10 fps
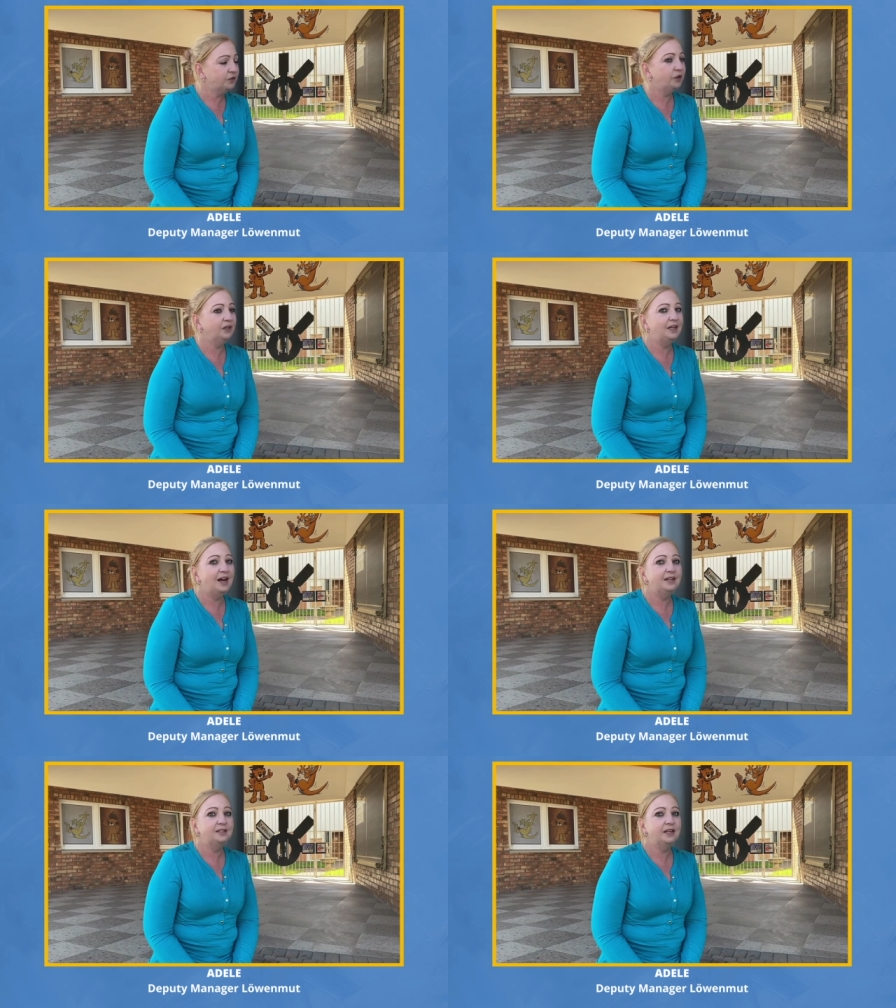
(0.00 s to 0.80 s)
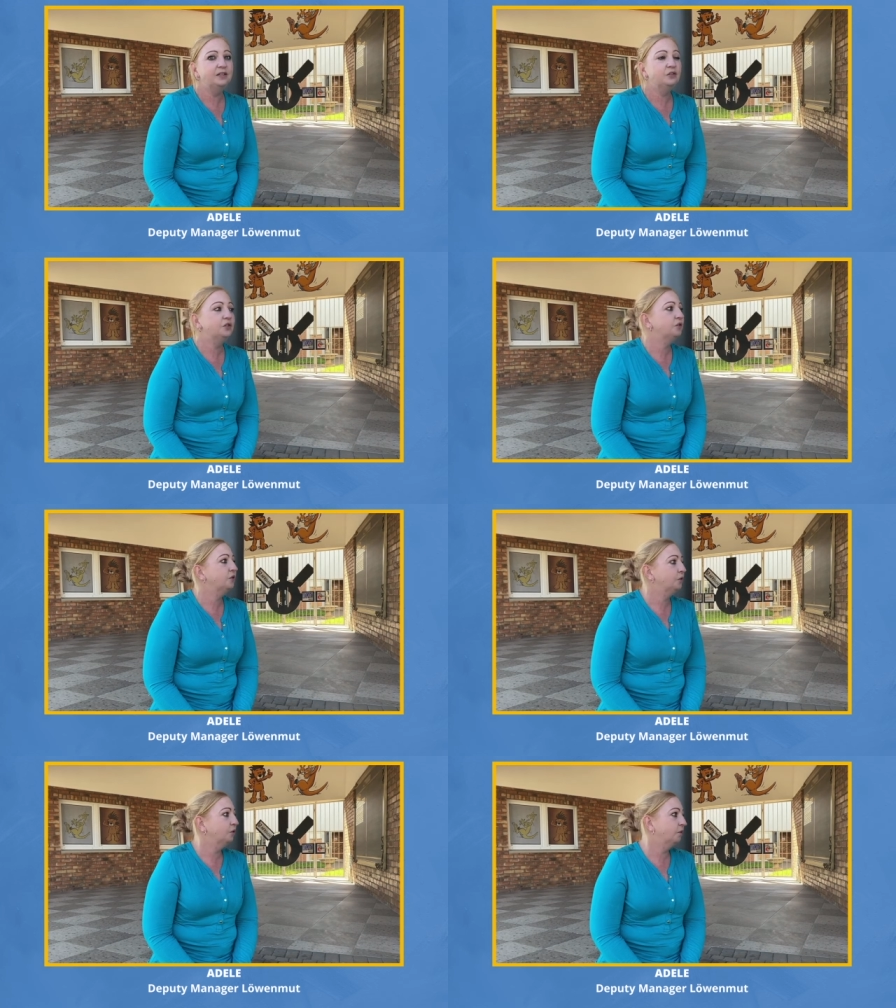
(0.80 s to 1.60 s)
So the light is
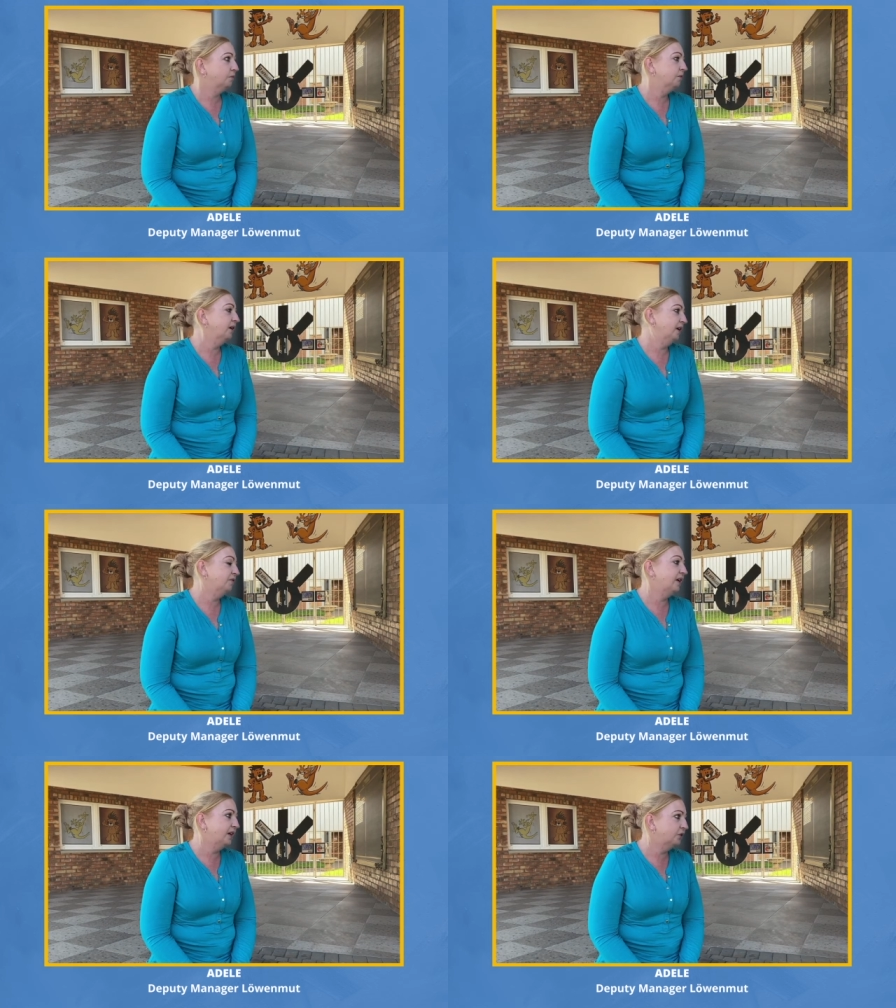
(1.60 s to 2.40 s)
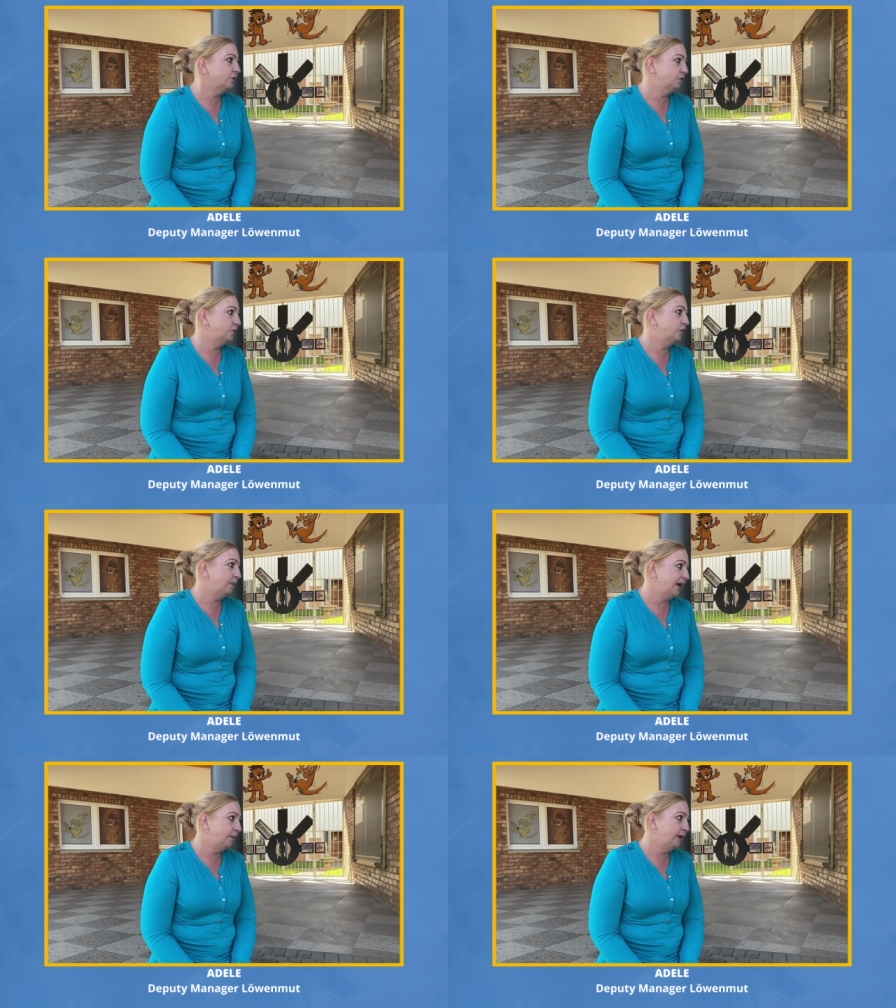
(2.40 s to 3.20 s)
just to repeat to the
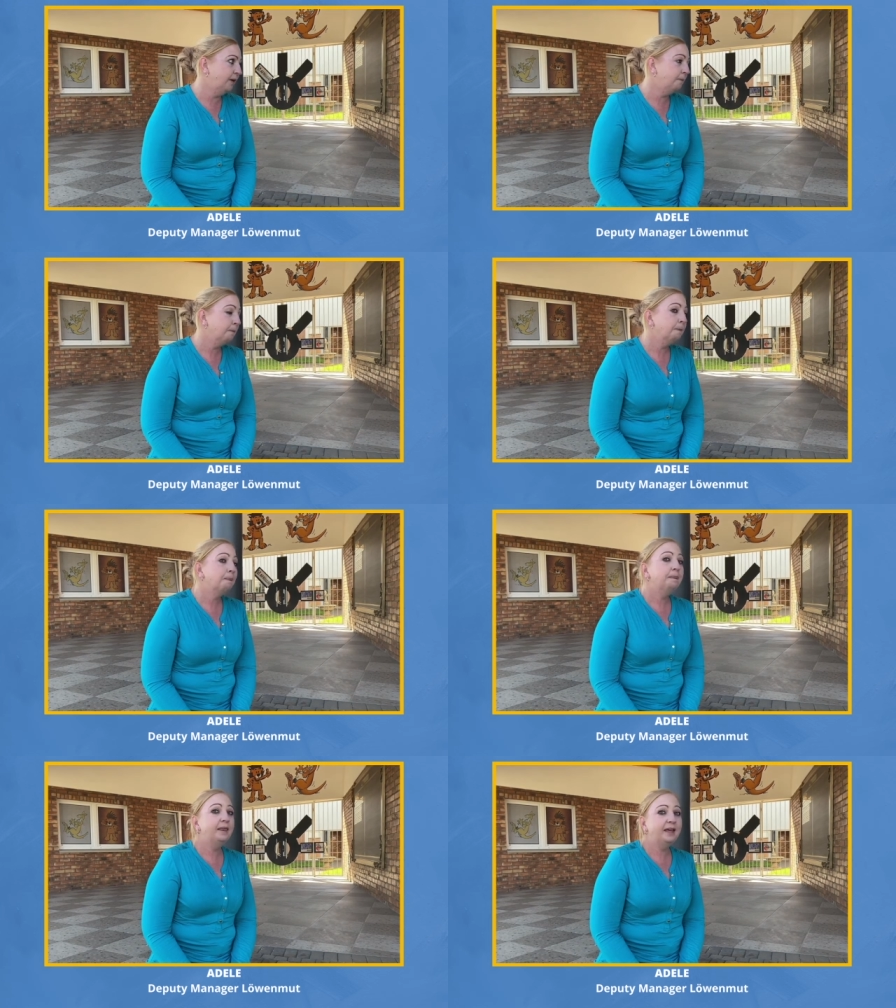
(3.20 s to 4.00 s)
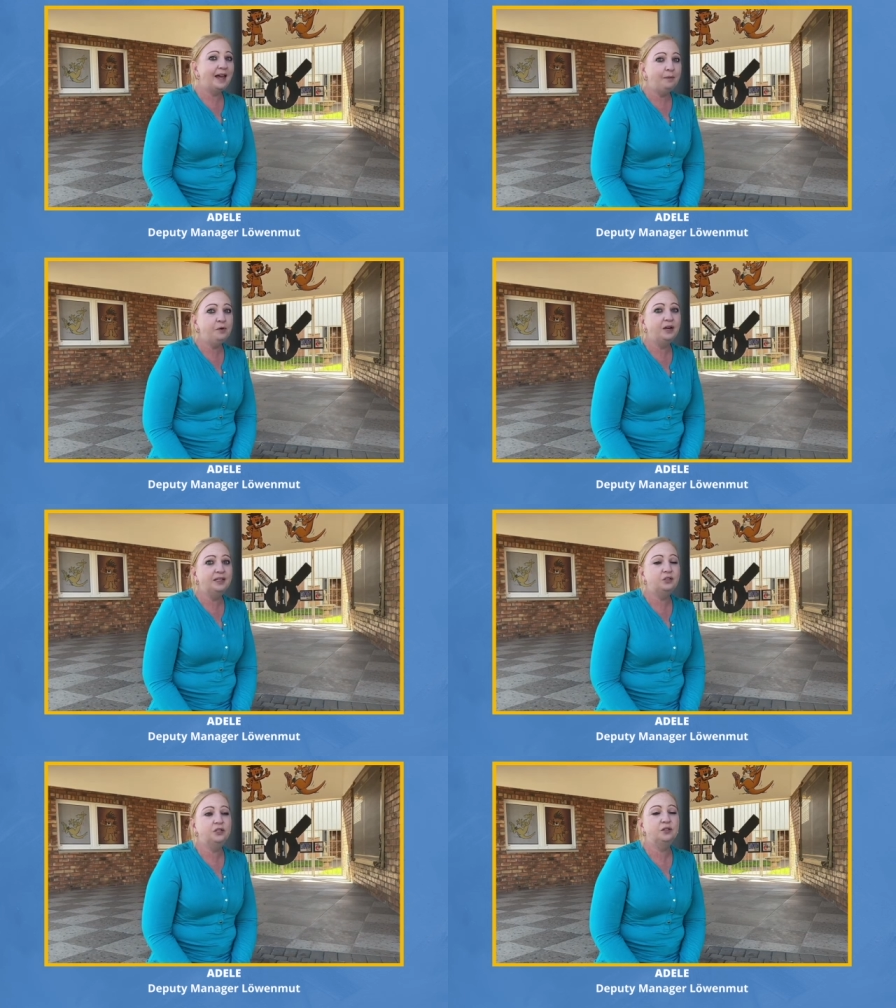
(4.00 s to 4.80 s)
baby. The camera
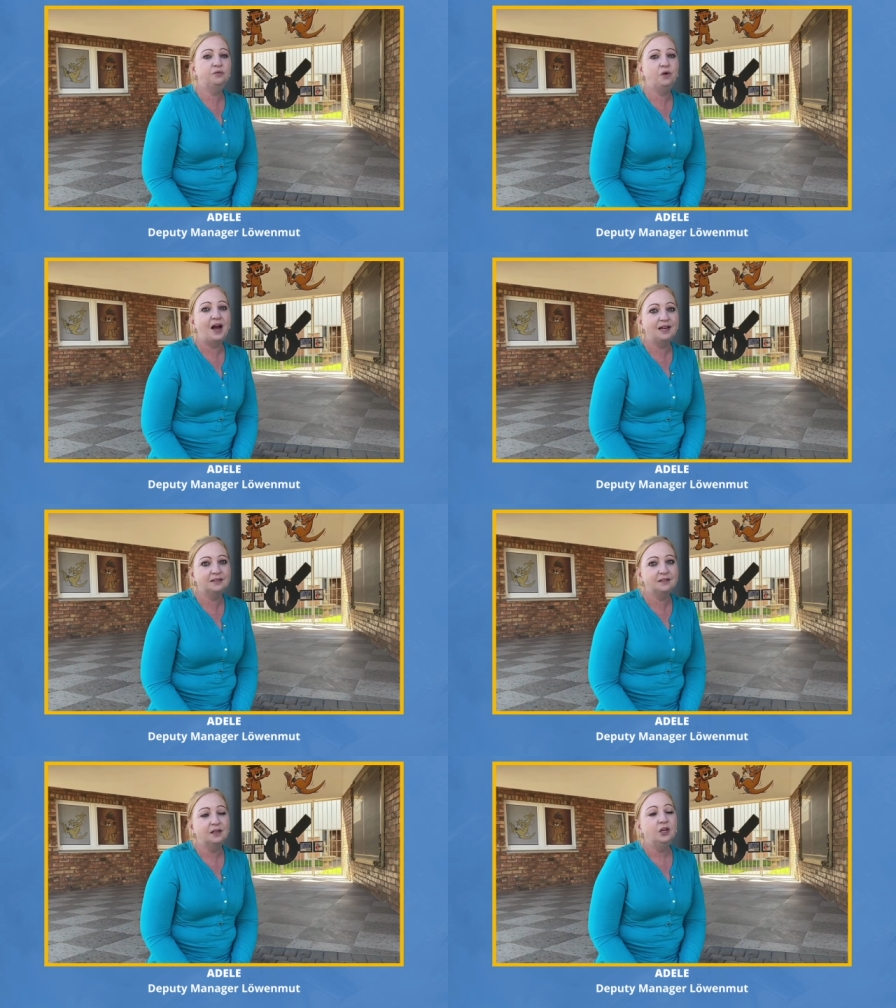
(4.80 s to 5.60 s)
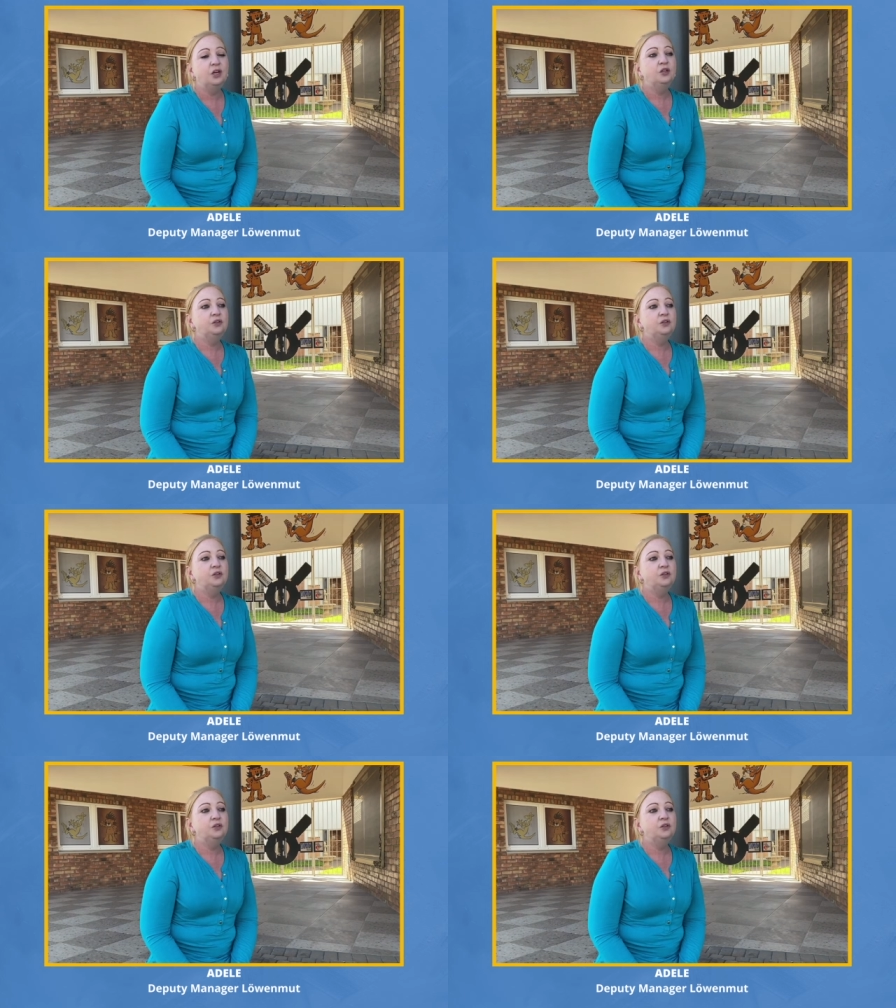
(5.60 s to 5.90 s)
is just for us